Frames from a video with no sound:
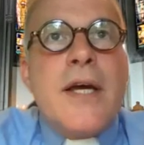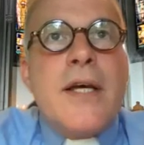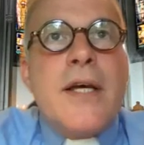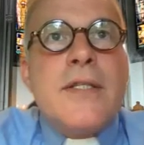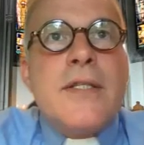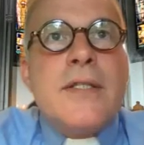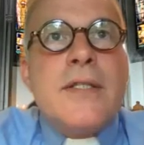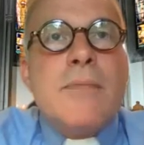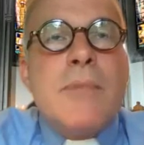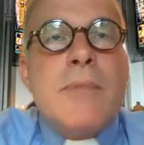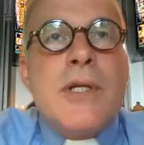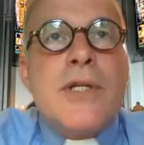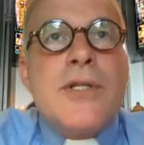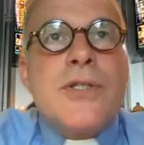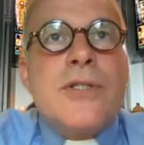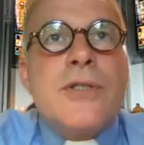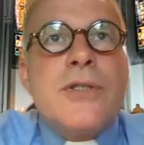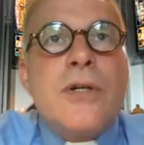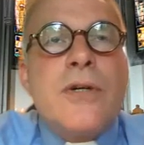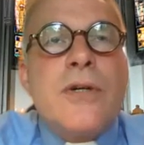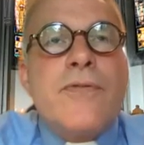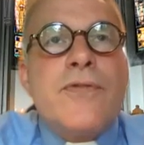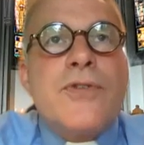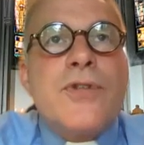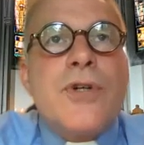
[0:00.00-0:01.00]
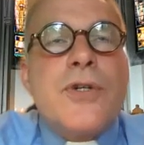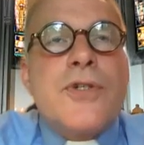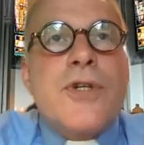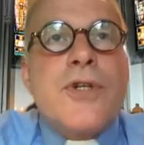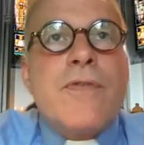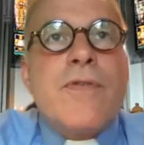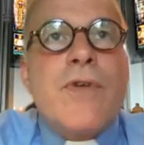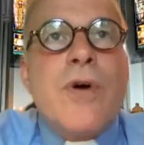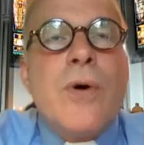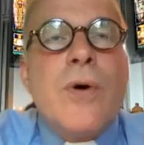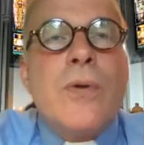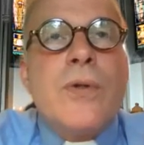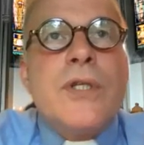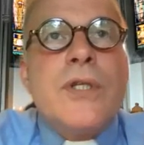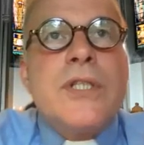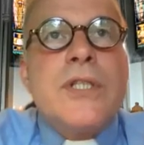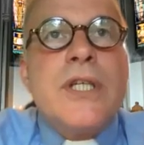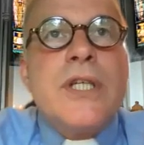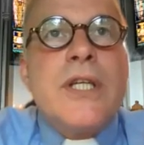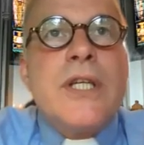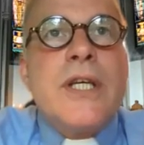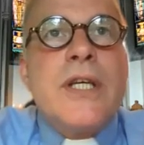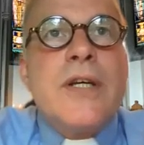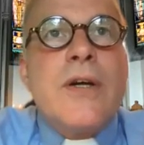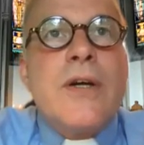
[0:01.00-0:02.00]
as minister of Church of the Holy
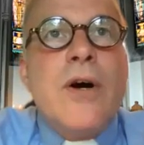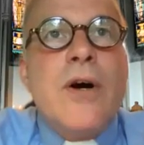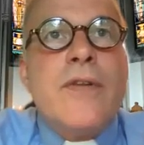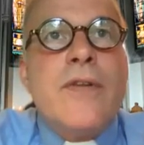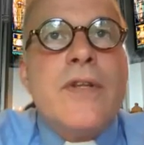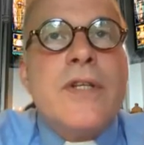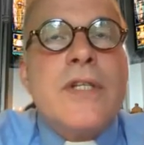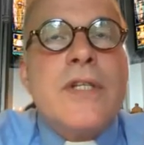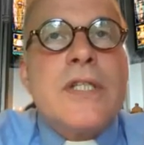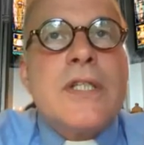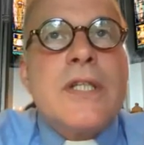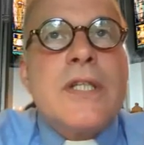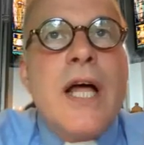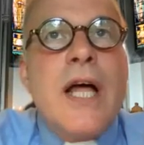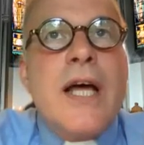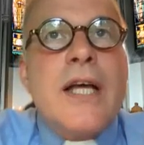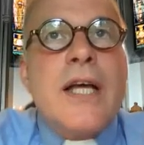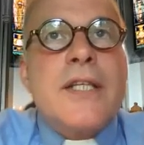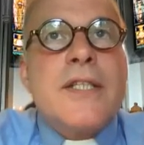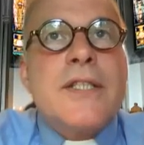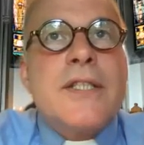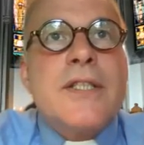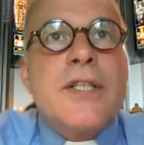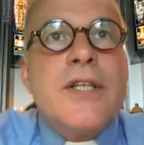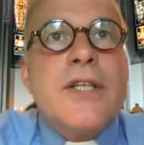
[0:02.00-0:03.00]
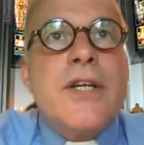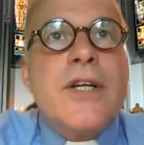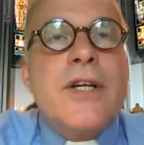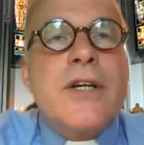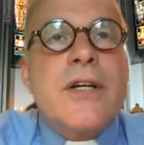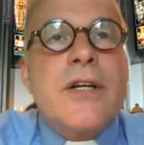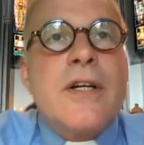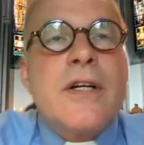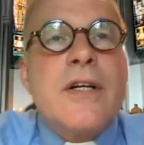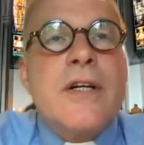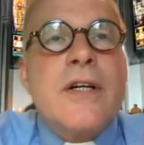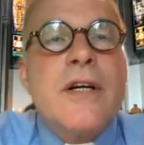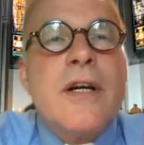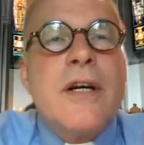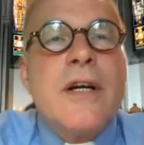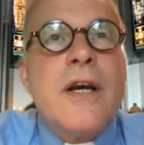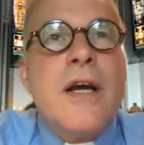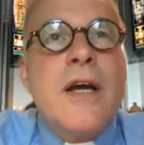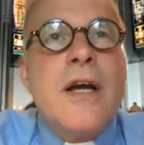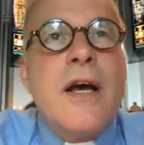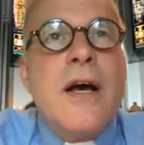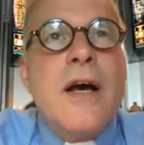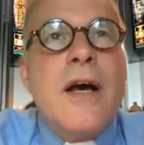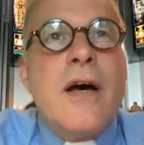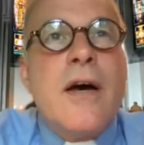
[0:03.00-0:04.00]
City on this last year
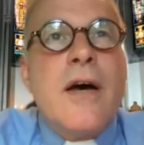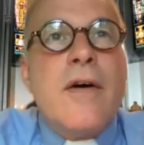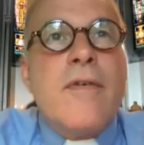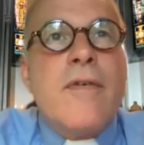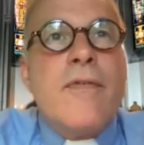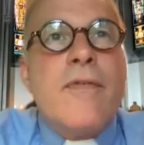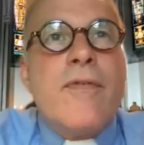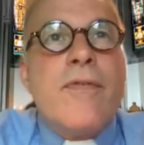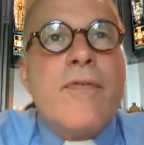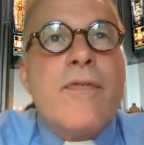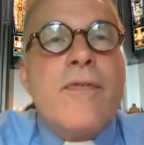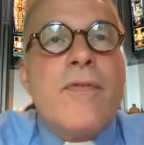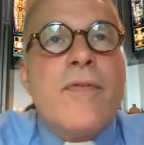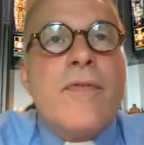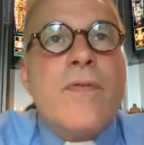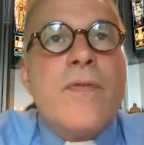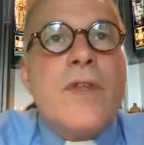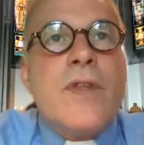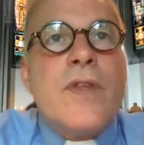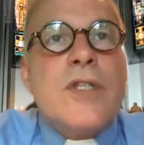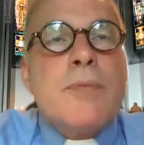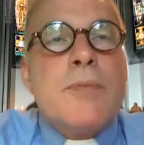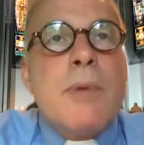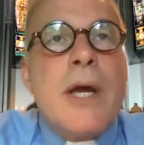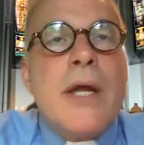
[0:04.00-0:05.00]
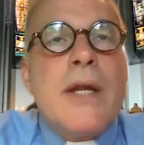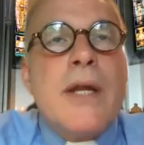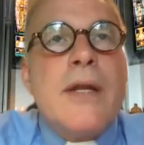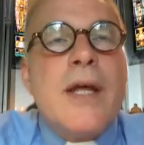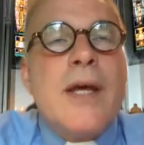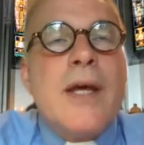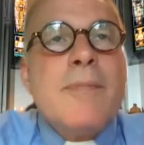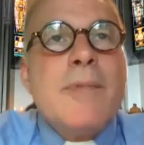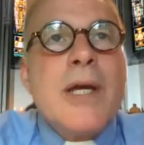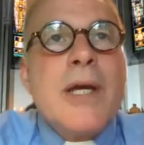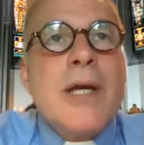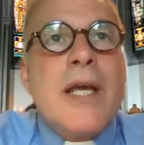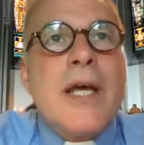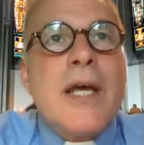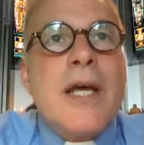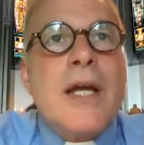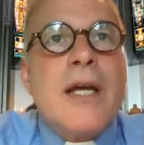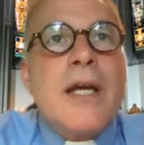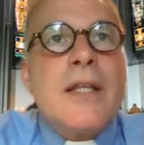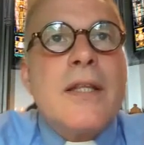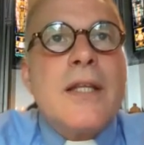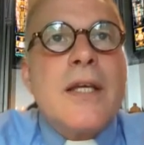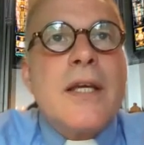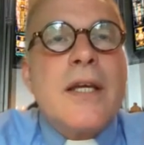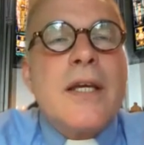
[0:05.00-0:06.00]
of this pandemic, and
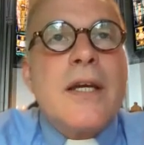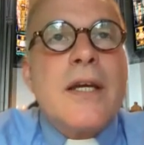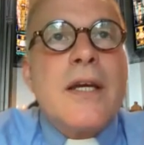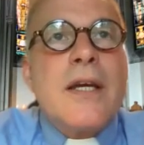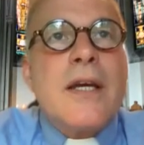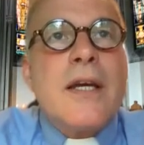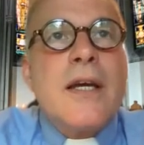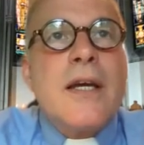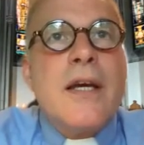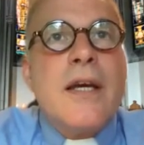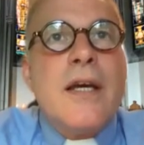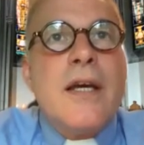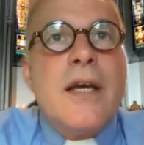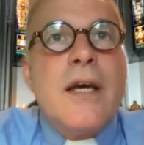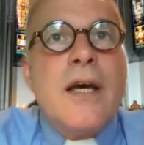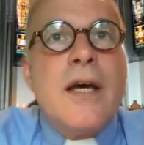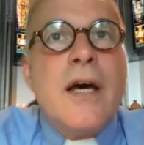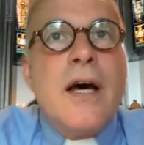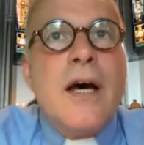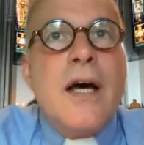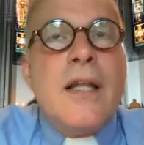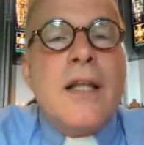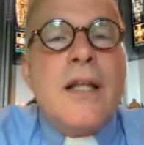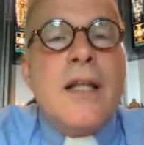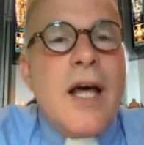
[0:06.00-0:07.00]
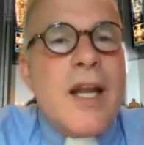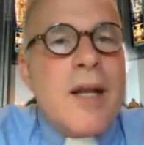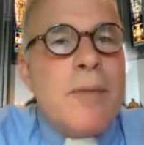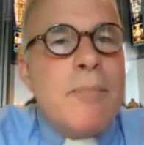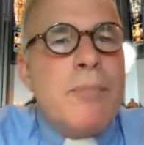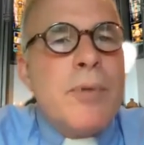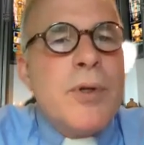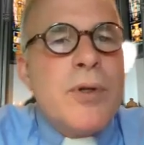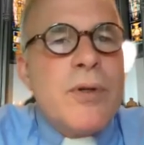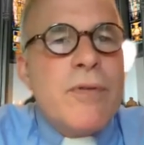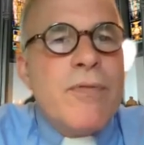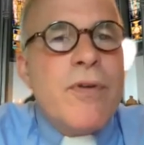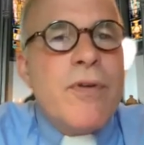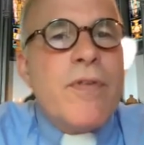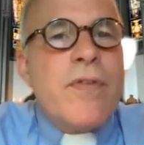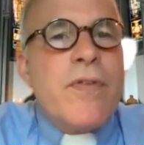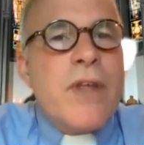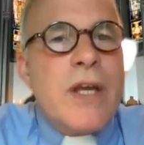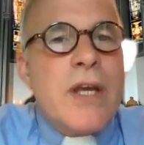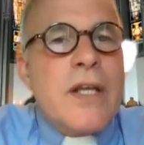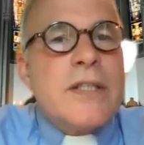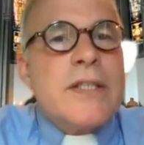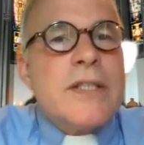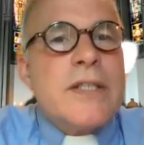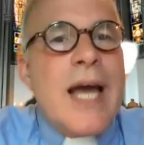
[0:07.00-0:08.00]
I think a lot of beautiful
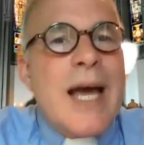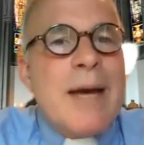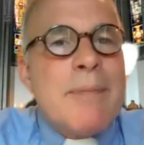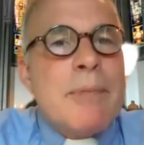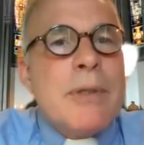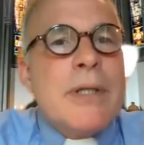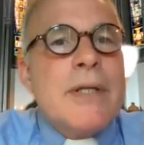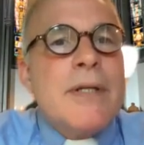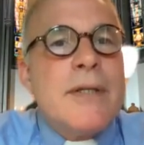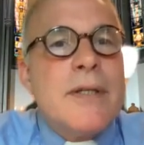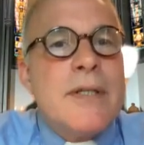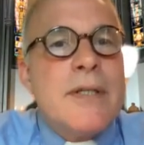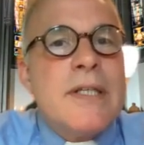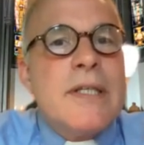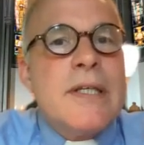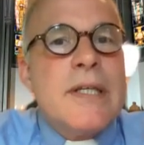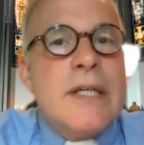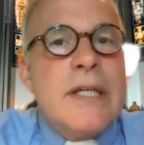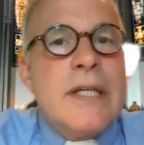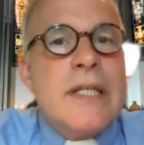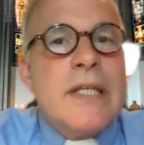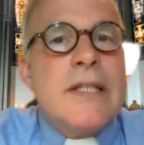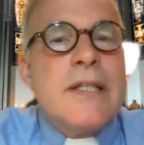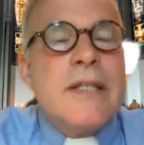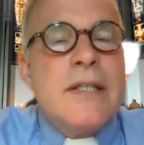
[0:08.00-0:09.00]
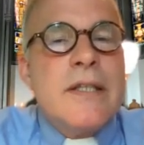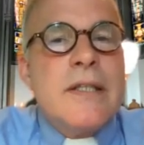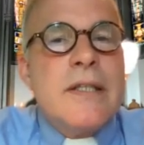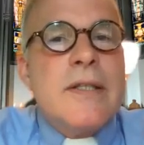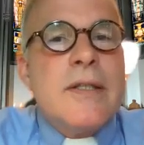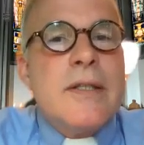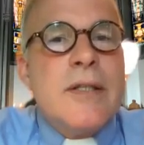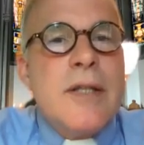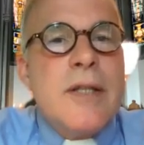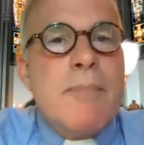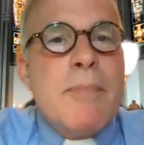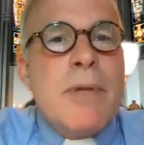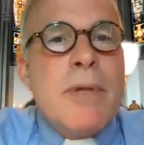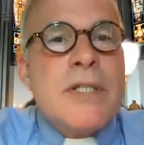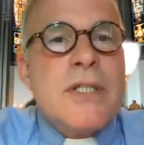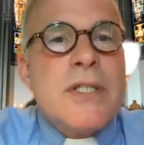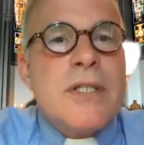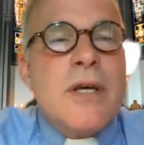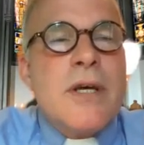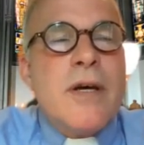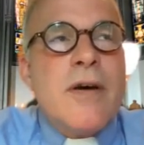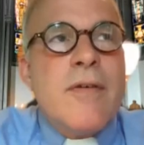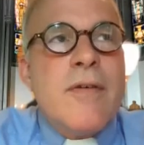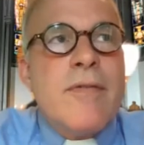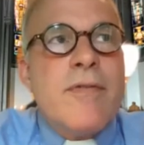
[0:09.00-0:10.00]
things happened in the
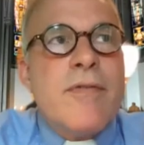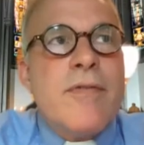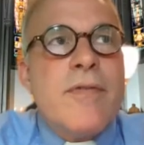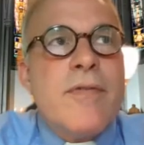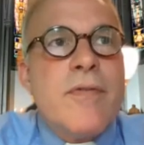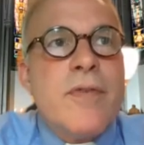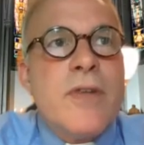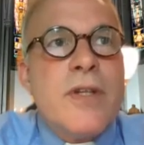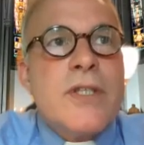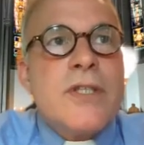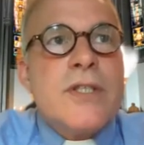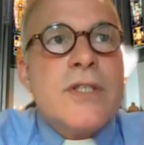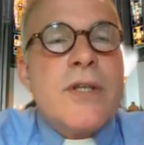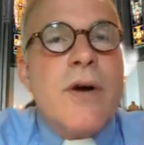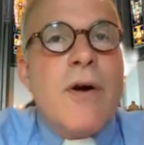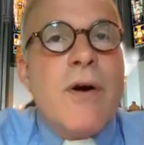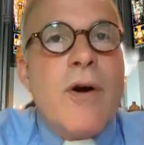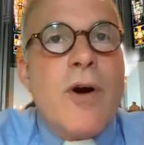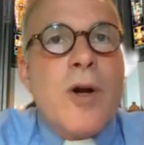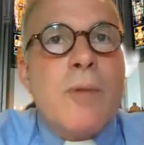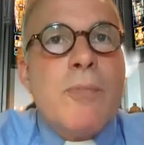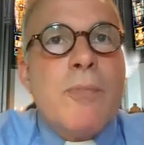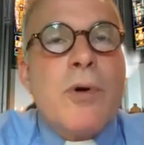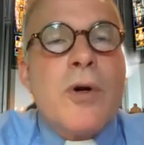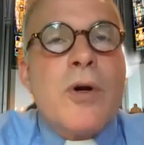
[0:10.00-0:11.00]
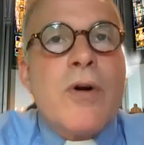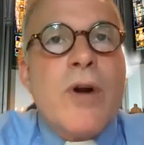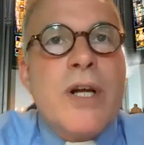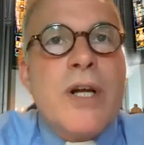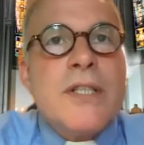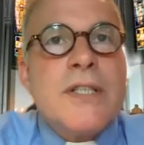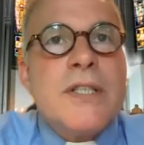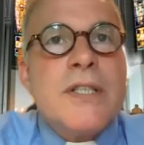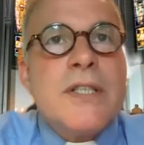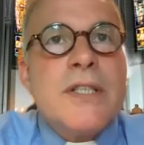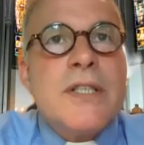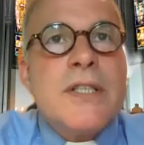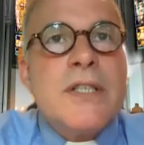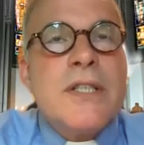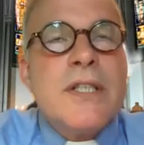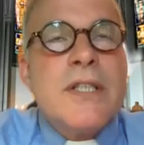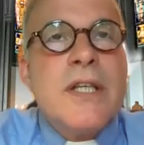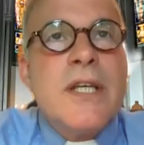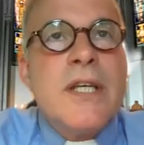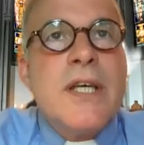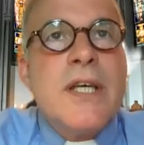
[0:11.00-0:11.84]
midst of this horrible crisis.